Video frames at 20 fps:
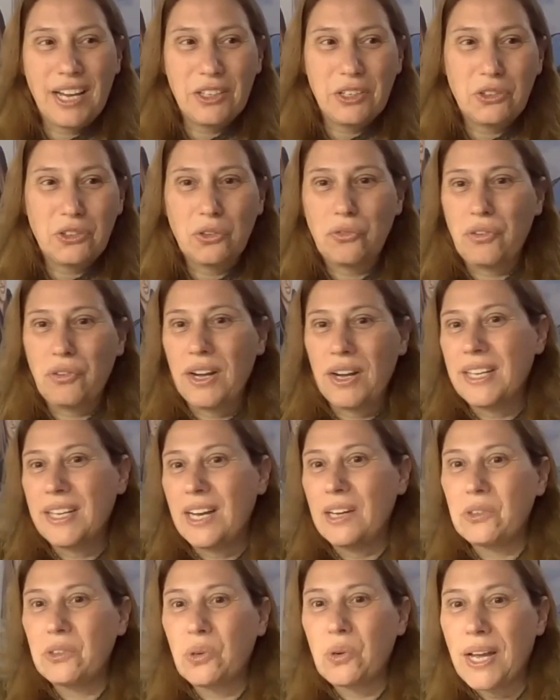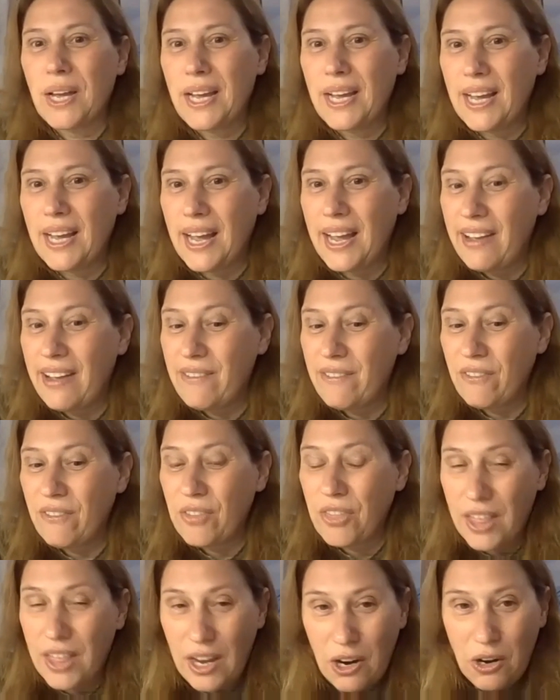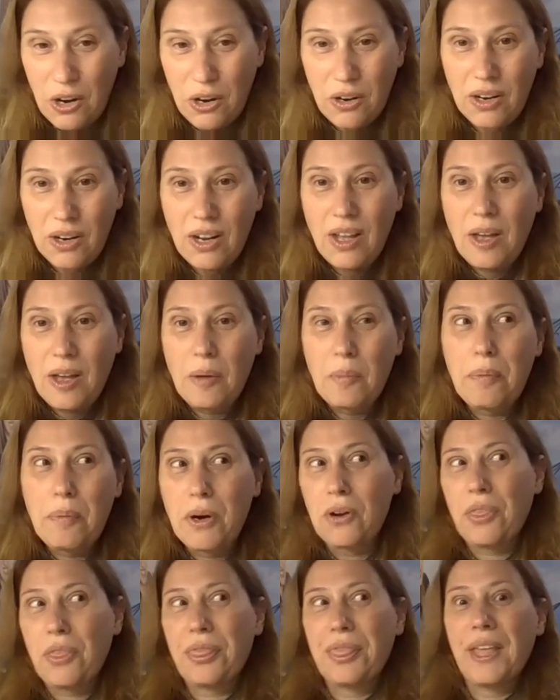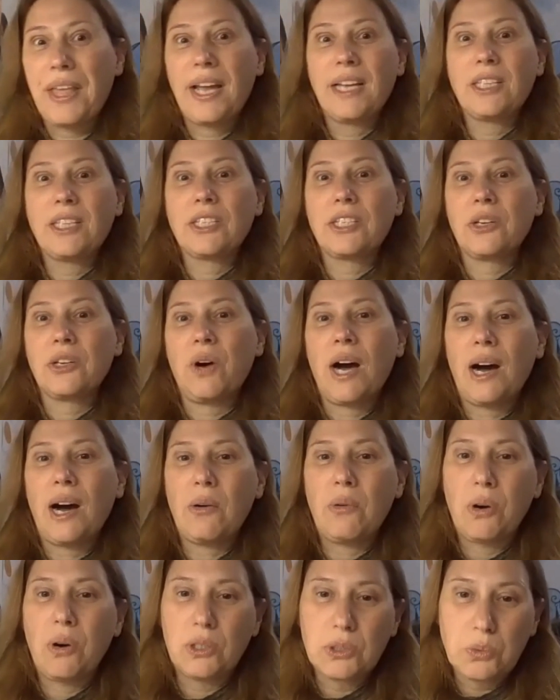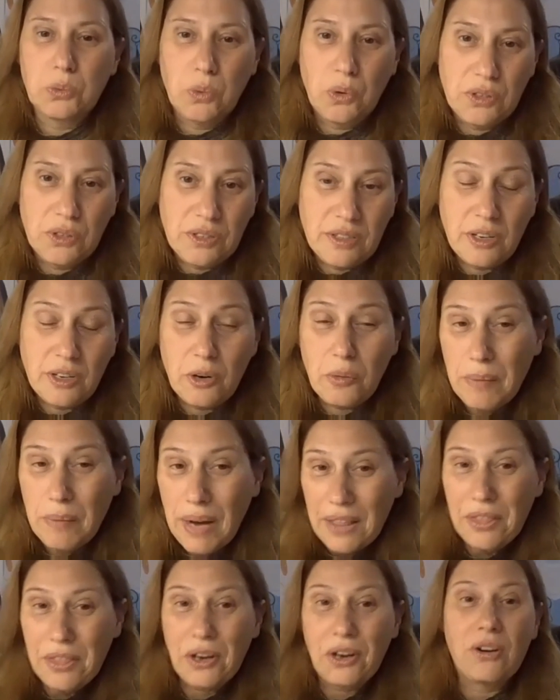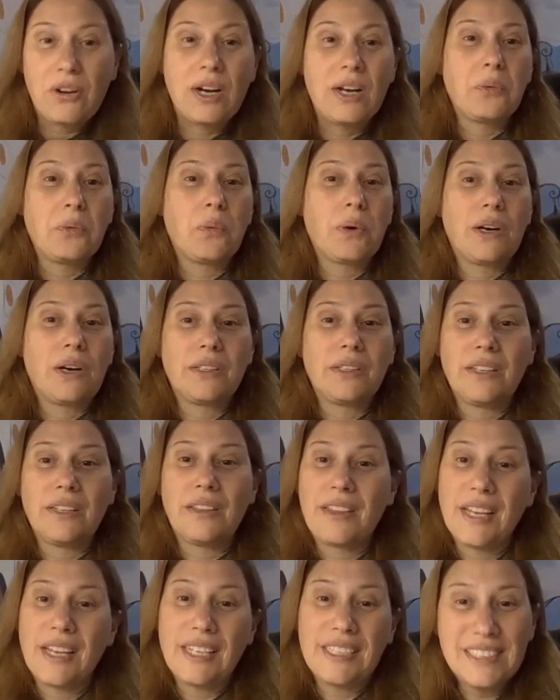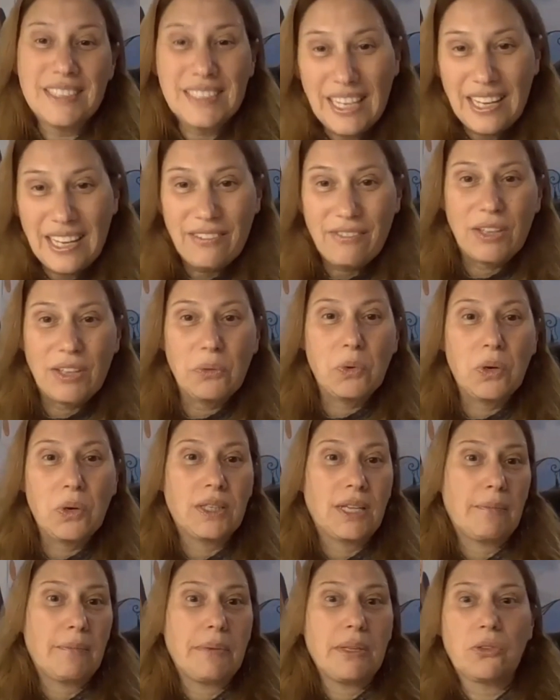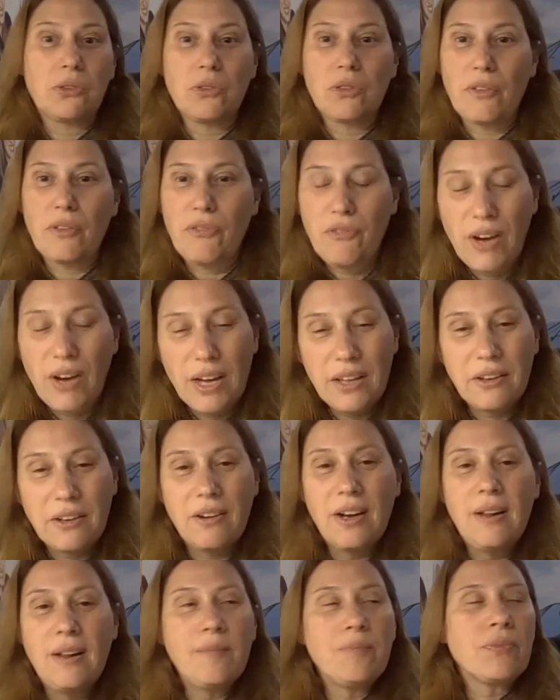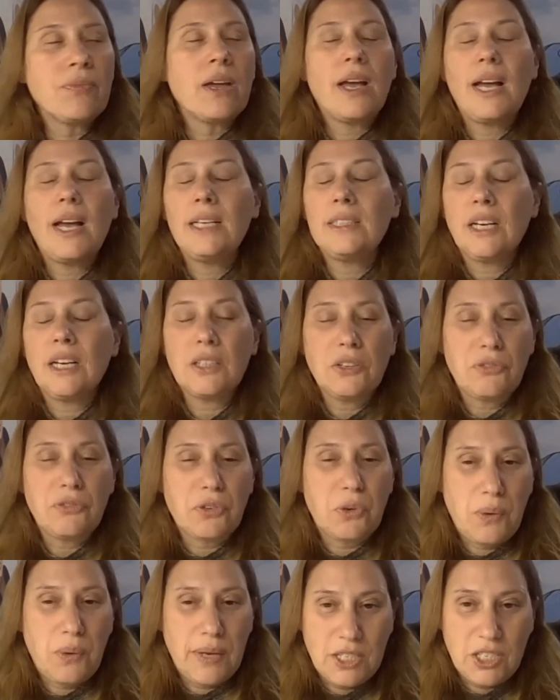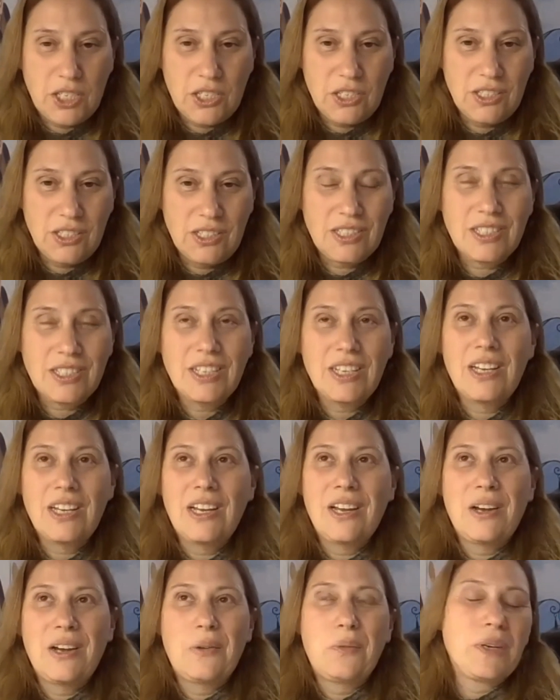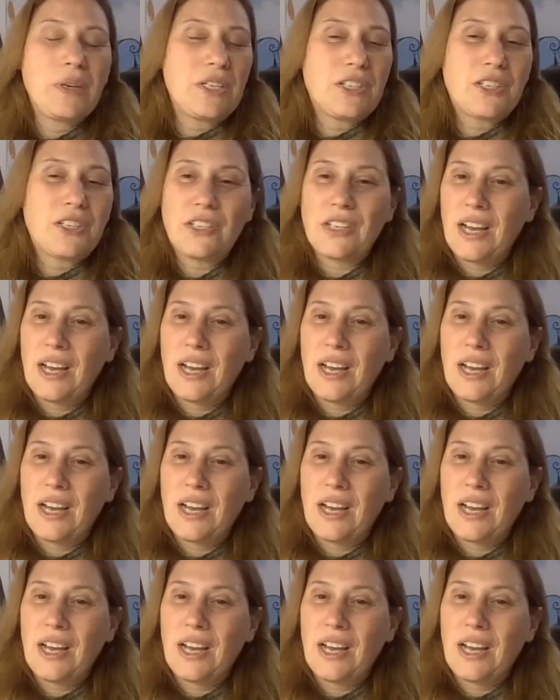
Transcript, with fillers: other, to find out okay, I have their birth date, so how old was their mother, and where did they live, and what happened to the father. A lot of questions which